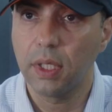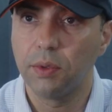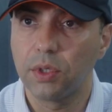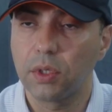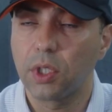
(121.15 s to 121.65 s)
it
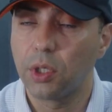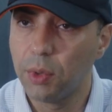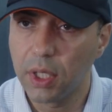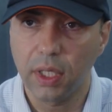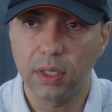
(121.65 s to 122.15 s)
was
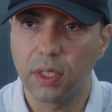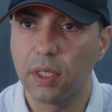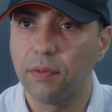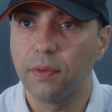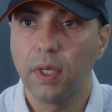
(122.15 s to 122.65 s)

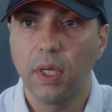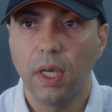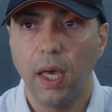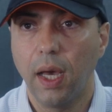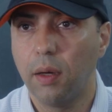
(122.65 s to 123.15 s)
communicative,
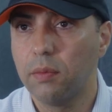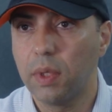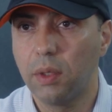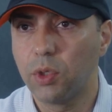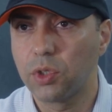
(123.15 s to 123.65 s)
um,
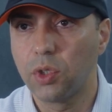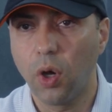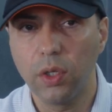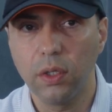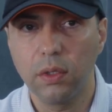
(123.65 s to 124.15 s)
it was
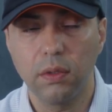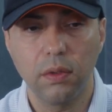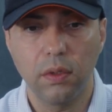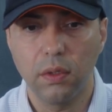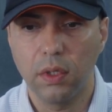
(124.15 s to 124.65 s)
non
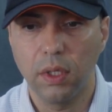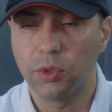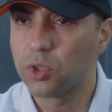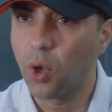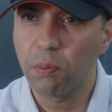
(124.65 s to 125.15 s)
it
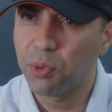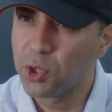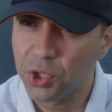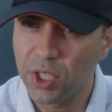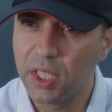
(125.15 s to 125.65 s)
was
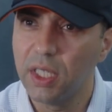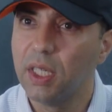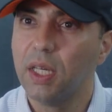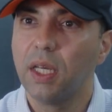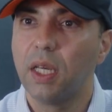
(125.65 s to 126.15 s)
non-pushy,
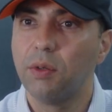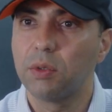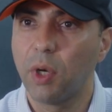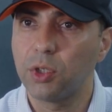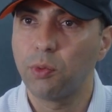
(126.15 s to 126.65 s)
it
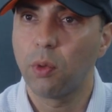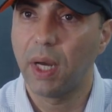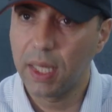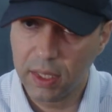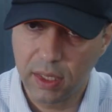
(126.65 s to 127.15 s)
was much more
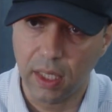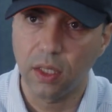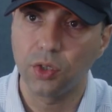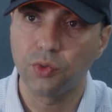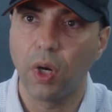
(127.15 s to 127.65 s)
about let's get
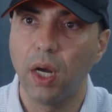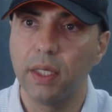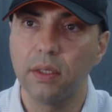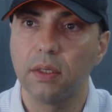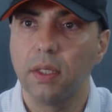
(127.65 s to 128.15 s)
this
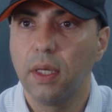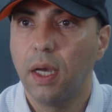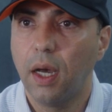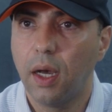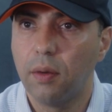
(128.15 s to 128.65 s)
right,
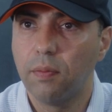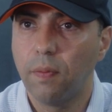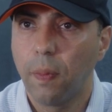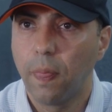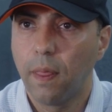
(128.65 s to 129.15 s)
um,
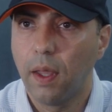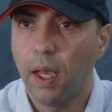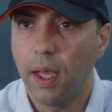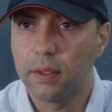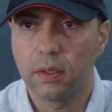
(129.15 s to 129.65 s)

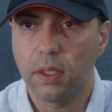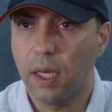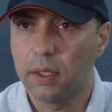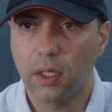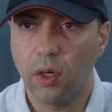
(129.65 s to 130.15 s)
and
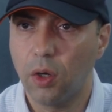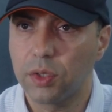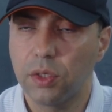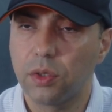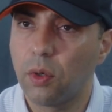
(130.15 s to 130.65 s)
and the
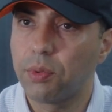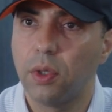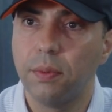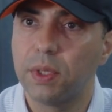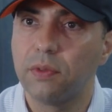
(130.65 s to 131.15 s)
cost is not
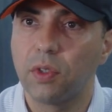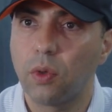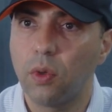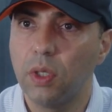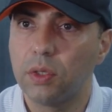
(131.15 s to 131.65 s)
prohibitive at
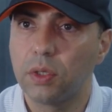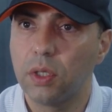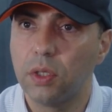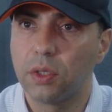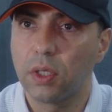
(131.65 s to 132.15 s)
all. It's
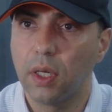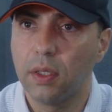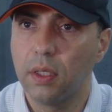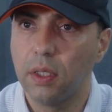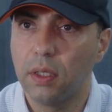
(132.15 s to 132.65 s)
it's uh,
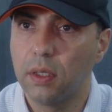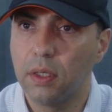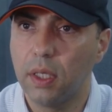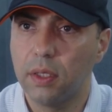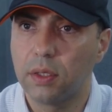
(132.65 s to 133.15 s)

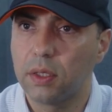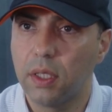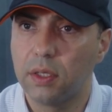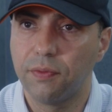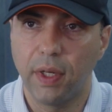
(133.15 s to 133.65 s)
yeah, it's
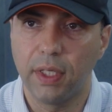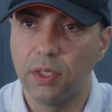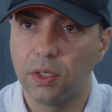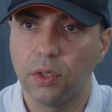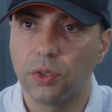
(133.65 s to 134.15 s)
it's a very
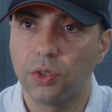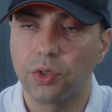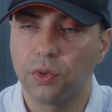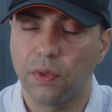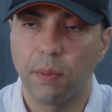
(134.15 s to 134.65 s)
easy
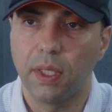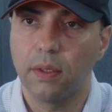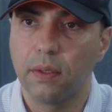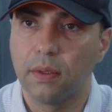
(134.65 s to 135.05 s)
decision to have made.